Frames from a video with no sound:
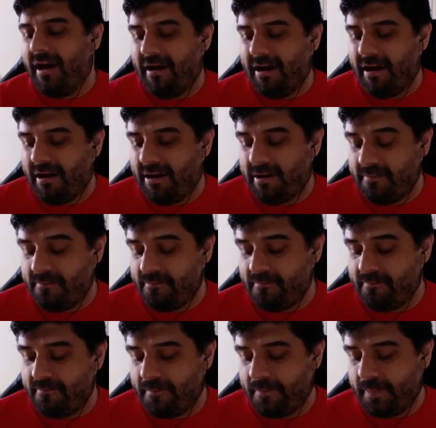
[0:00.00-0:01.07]

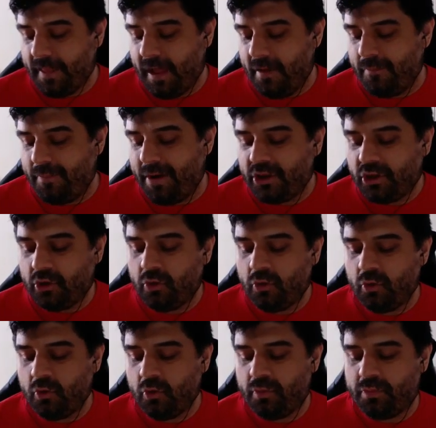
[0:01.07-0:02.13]
But
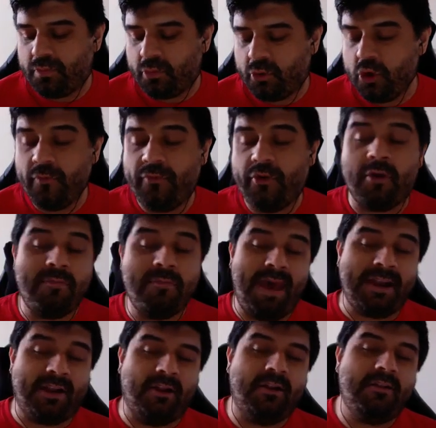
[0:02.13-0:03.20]
you proved your
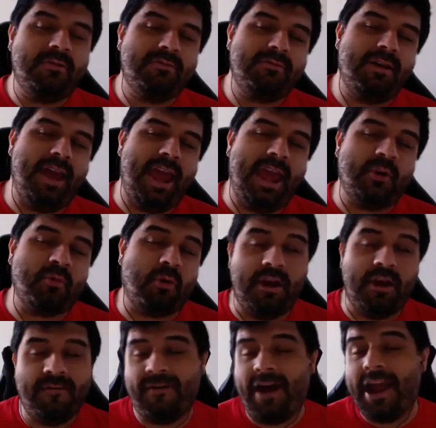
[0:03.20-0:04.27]
mettle and were
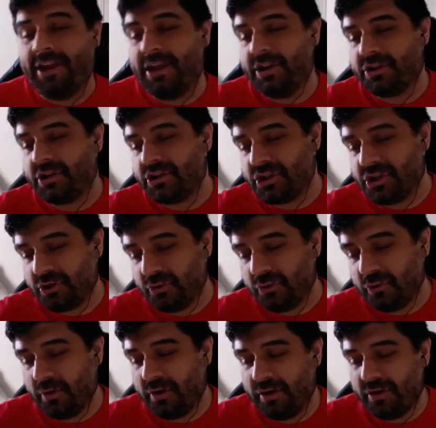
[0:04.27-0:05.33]
invited
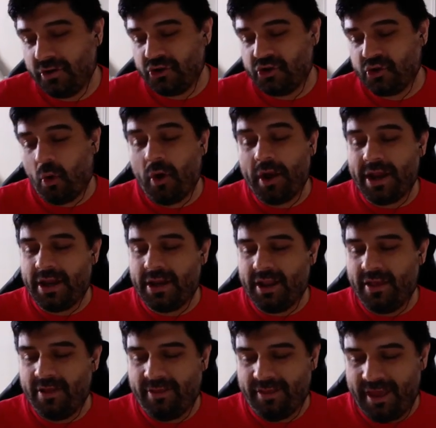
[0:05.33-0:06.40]
to
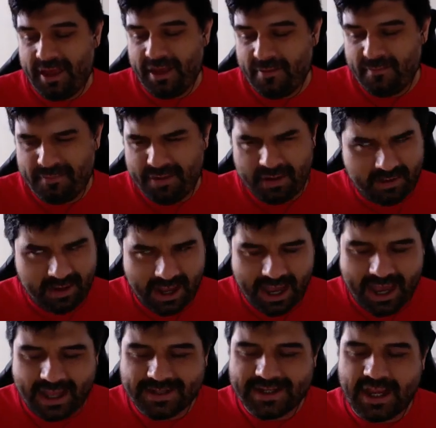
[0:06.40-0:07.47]
join them
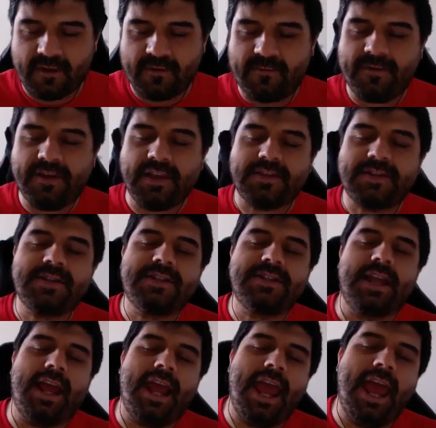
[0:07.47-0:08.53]
at a feast.